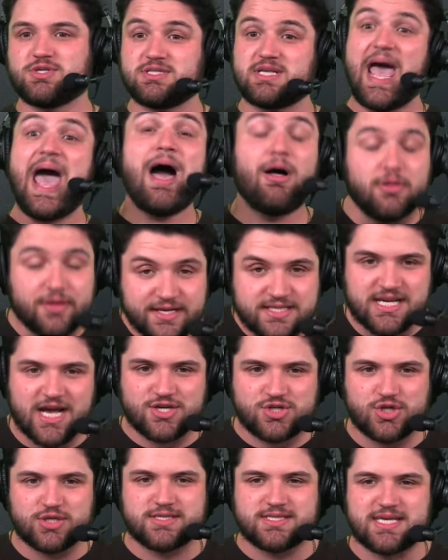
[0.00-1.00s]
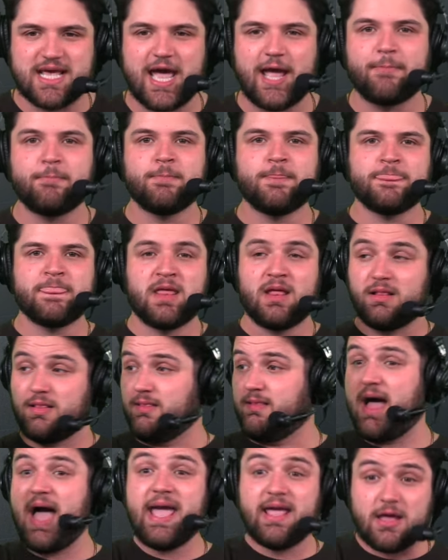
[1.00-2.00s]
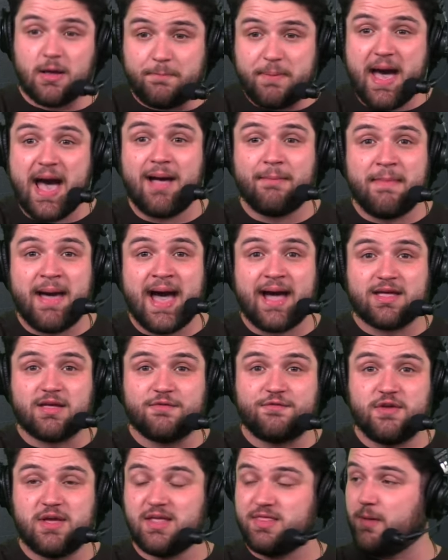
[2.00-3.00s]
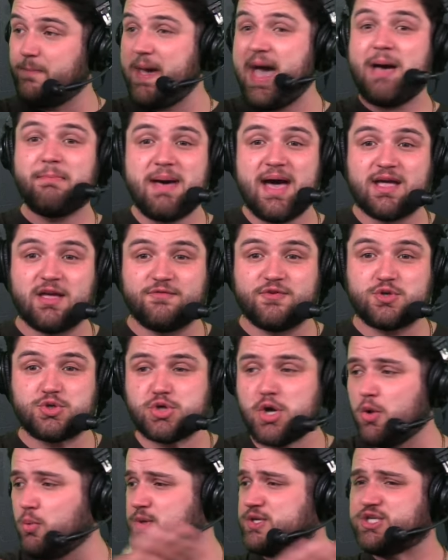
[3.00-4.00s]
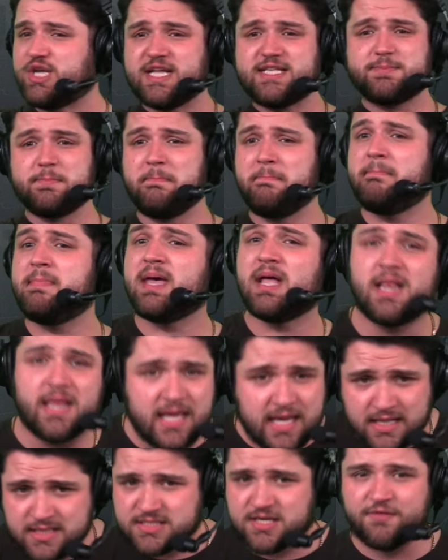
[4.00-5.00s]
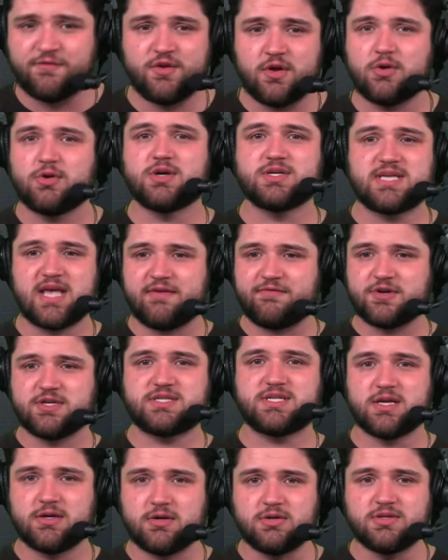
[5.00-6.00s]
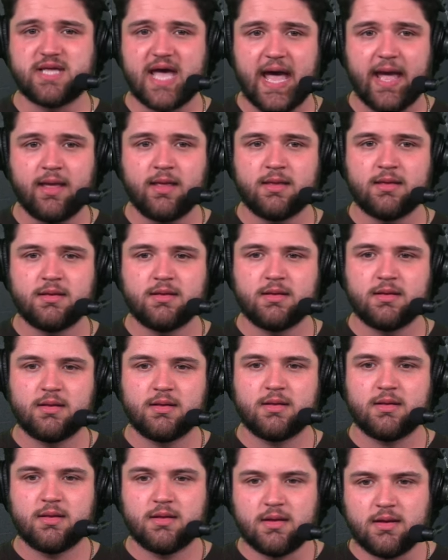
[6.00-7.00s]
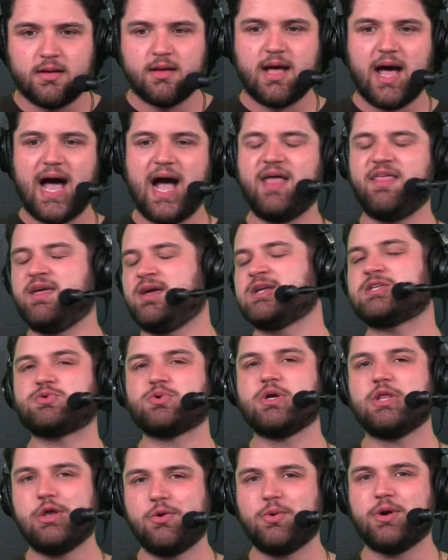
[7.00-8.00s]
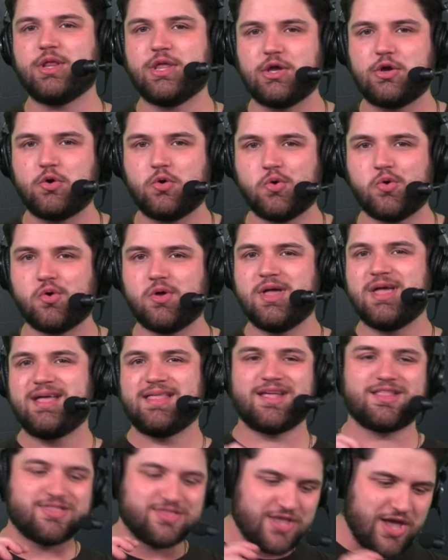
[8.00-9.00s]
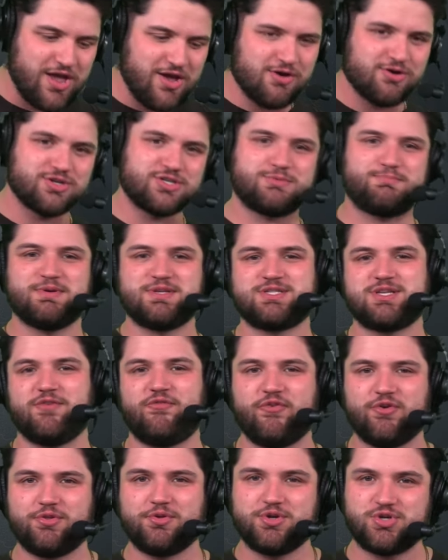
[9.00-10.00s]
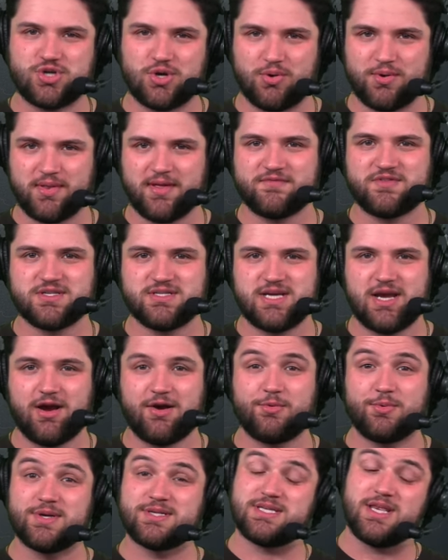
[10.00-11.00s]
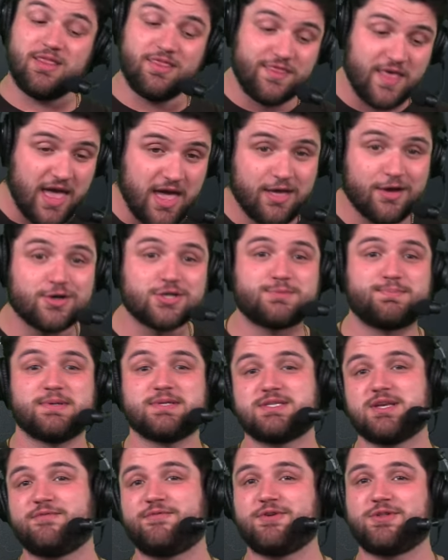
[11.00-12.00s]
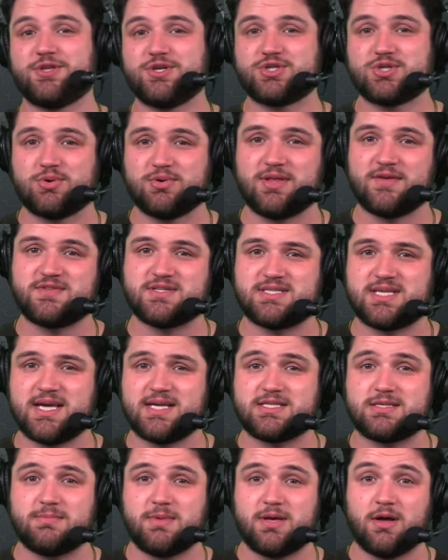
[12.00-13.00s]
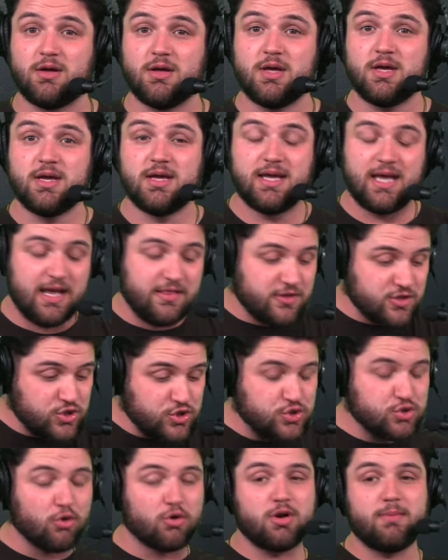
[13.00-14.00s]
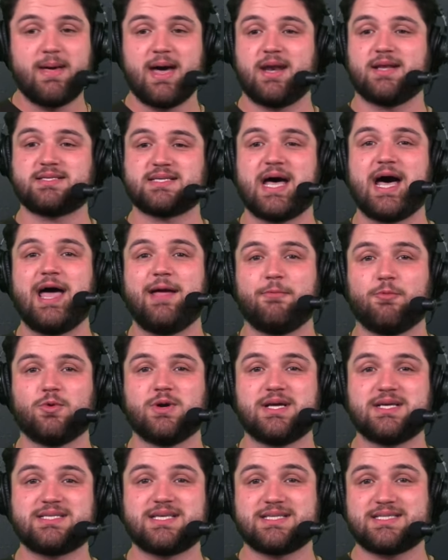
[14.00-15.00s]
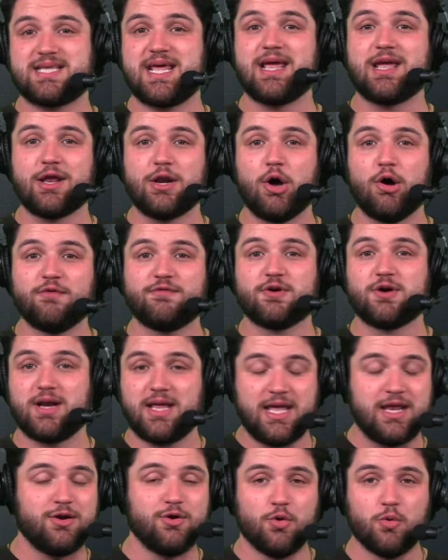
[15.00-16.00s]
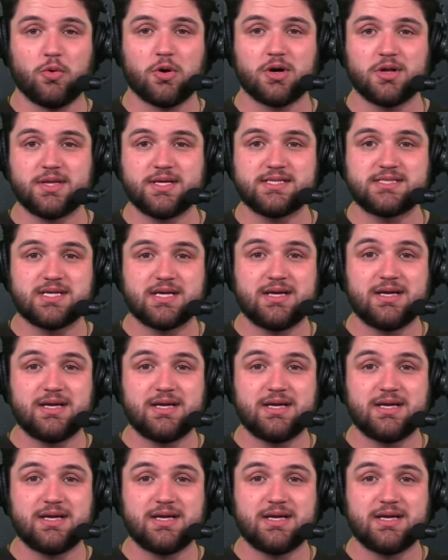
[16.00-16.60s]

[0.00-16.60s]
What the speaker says: outlets, I should say, like a Pat McAfee and the Pat McAfee Show, which gets millions of viewers every single day, I think it's really, really cool that they are specifically showing love to Darren Rizzi. They are specifically showing love to Taysom Hill. In the short amount of time Rizz has taken over in New Orleans,